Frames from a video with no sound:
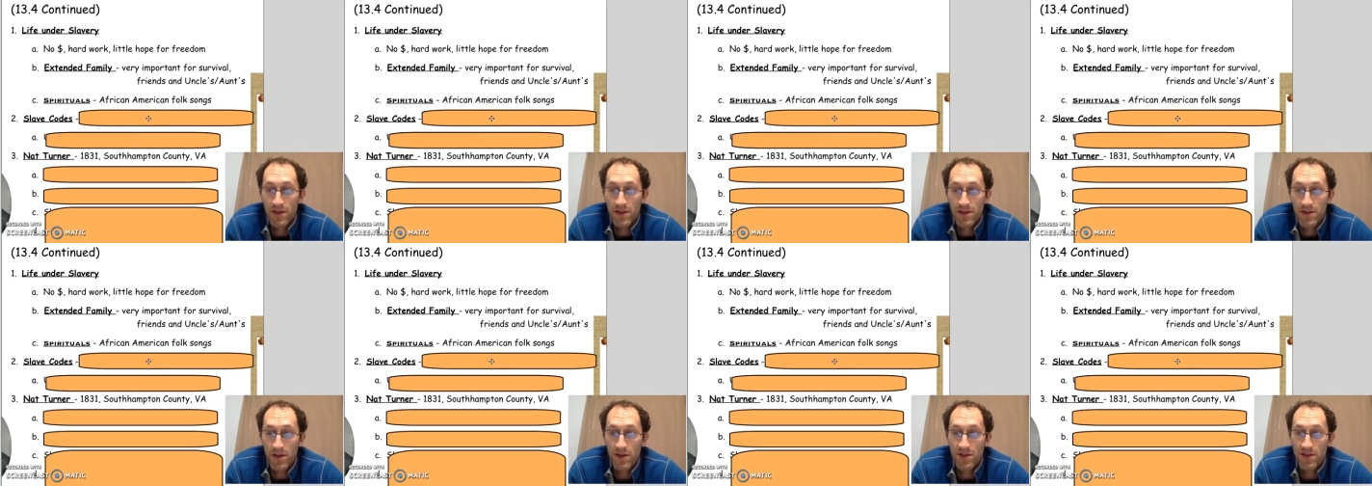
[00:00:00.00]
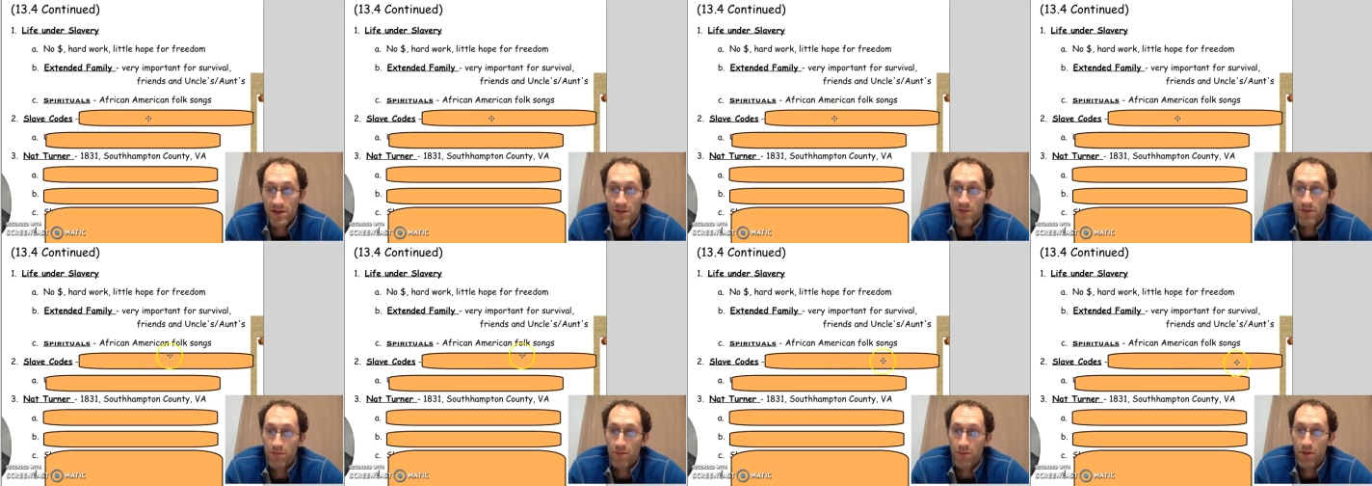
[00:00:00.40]
it's
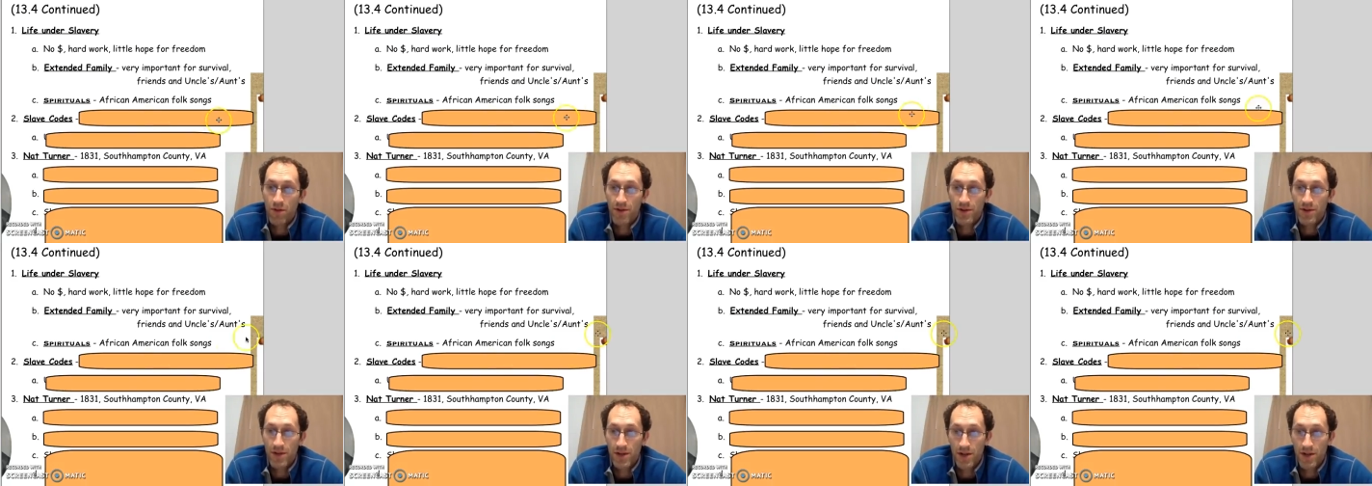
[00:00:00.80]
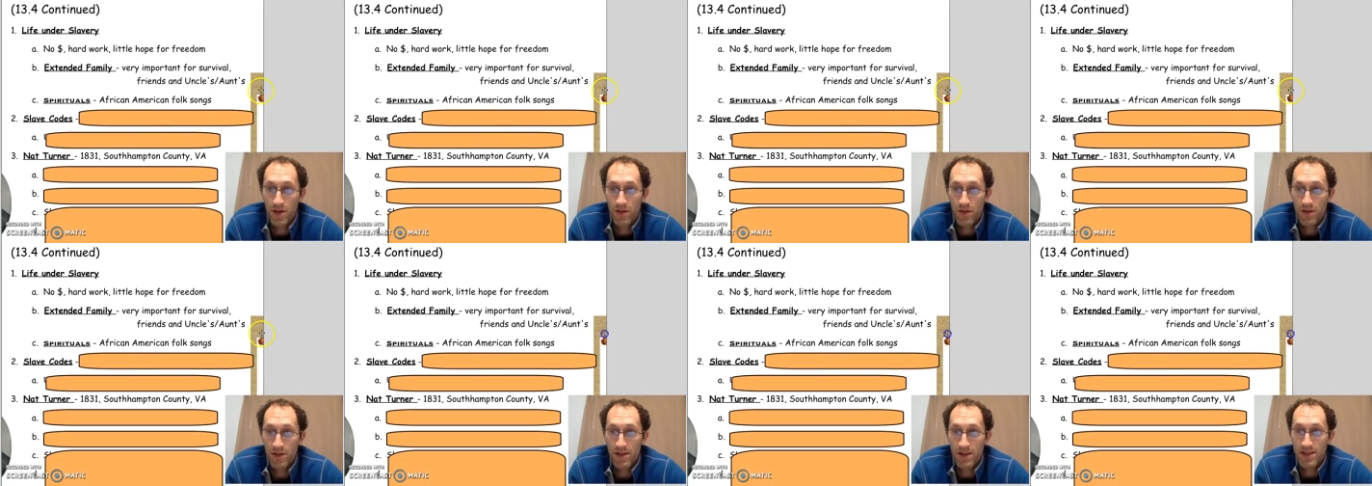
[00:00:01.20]
also important to
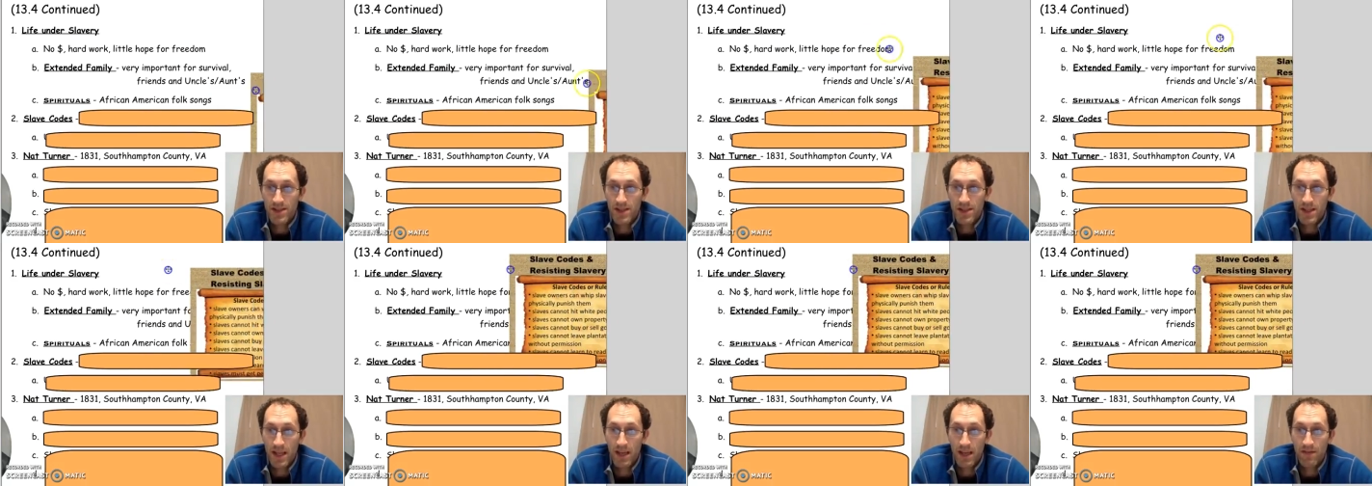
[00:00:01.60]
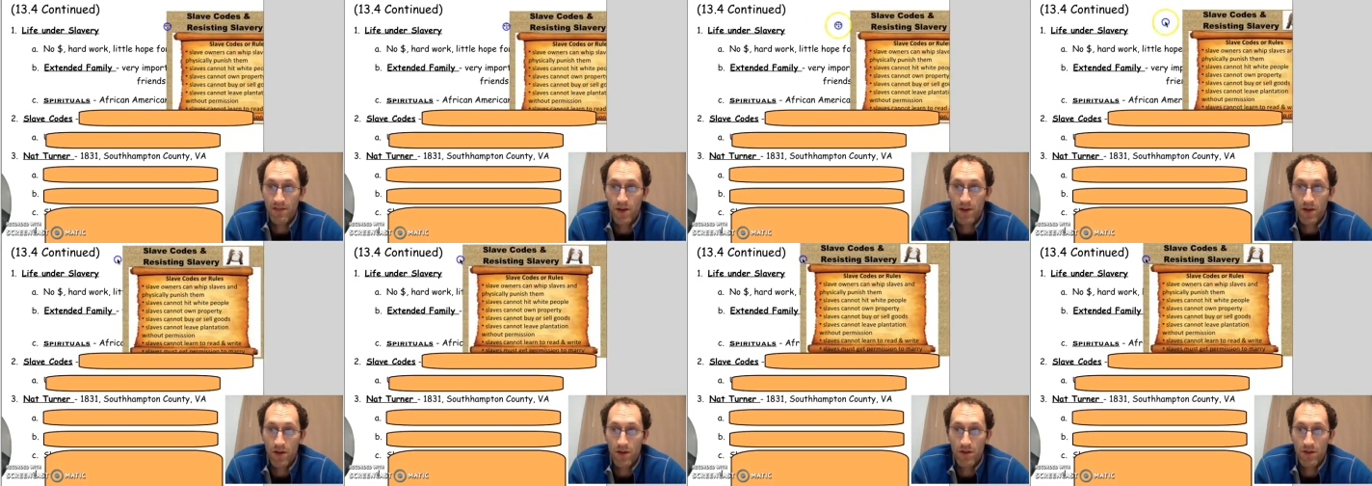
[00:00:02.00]
note slave
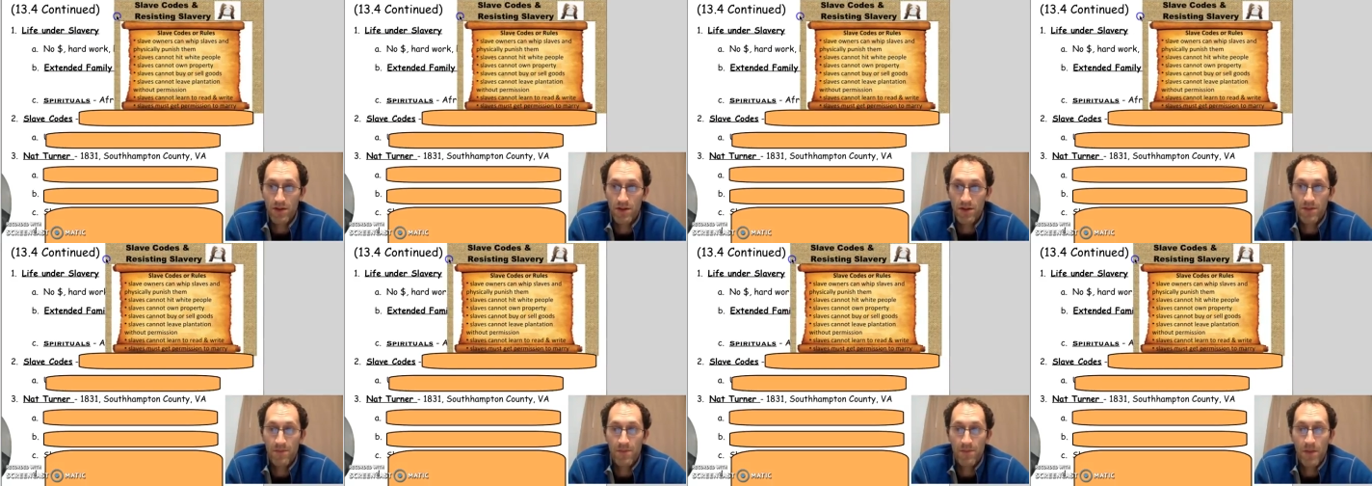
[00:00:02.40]
codes.